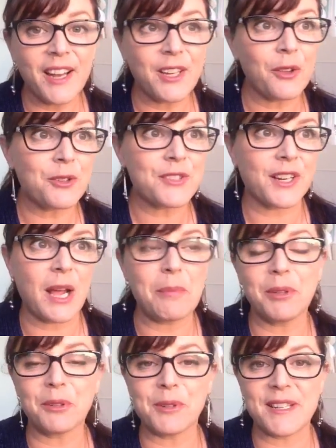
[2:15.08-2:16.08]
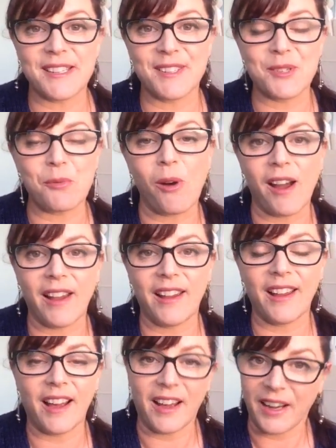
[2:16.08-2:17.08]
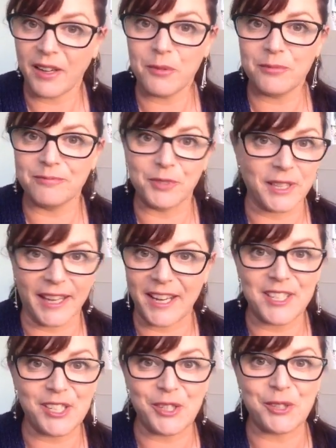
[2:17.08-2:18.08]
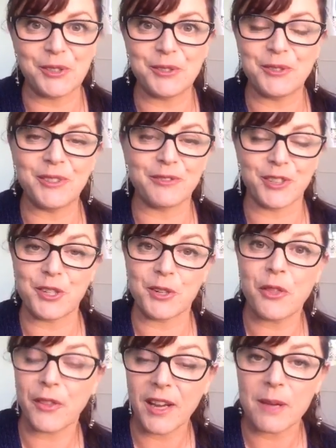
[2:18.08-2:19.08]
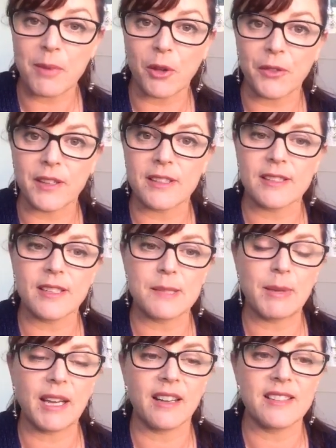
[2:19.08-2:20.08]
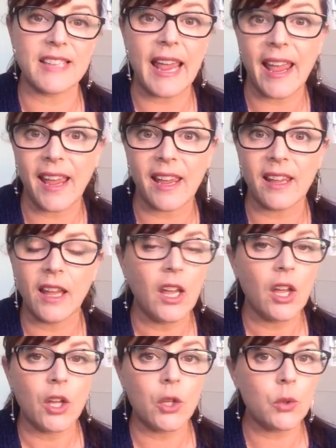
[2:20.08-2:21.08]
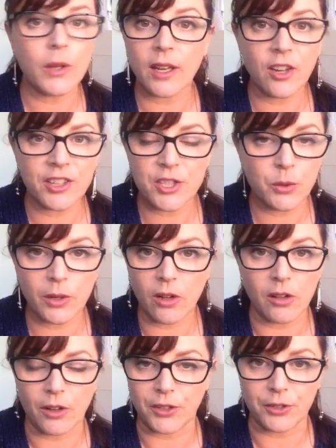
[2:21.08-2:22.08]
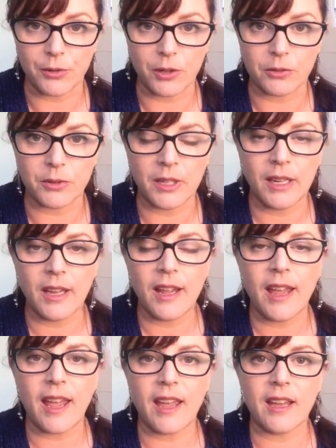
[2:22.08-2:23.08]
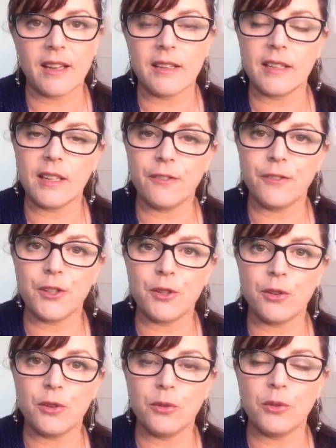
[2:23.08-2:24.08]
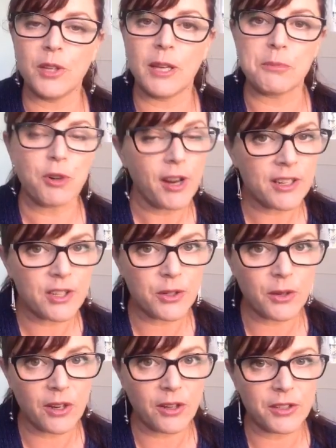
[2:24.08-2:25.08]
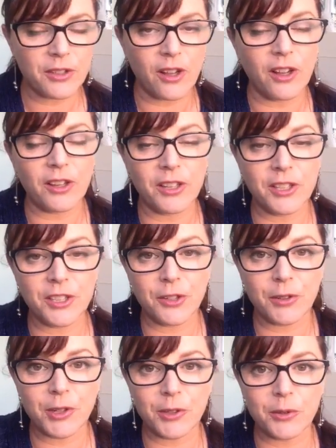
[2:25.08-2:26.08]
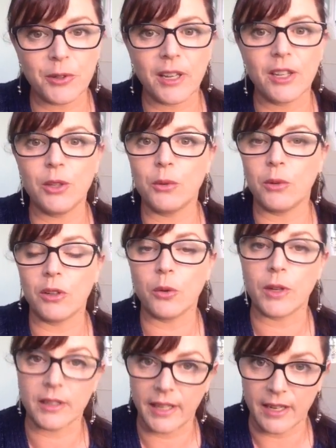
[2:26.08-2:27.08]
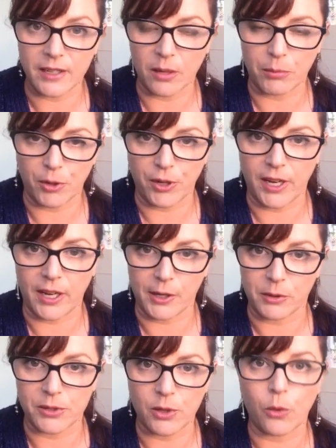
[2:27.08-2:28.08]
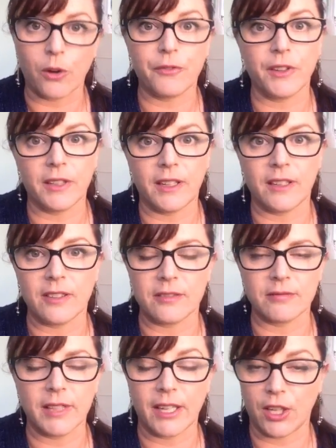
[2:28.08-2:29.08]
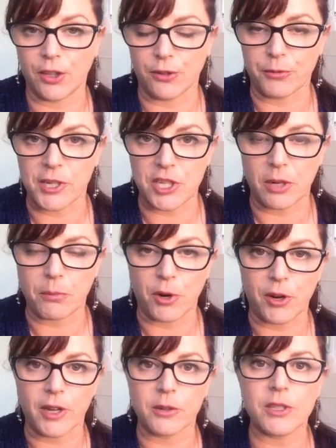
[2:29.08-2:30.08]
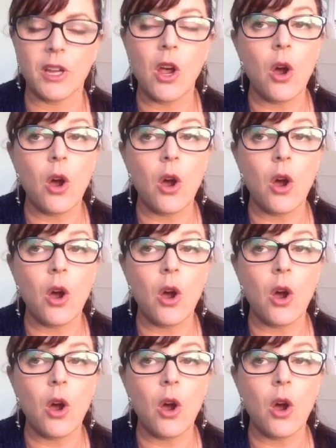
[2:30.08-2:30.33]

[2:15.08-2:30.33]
Now, there's a couple of reasons why I would like for you to think about this, is because A, you cannot do it all on your own. And if you keep trying to do it all on your own, you will quickly end up burning out or feeling like you're reaching burnout,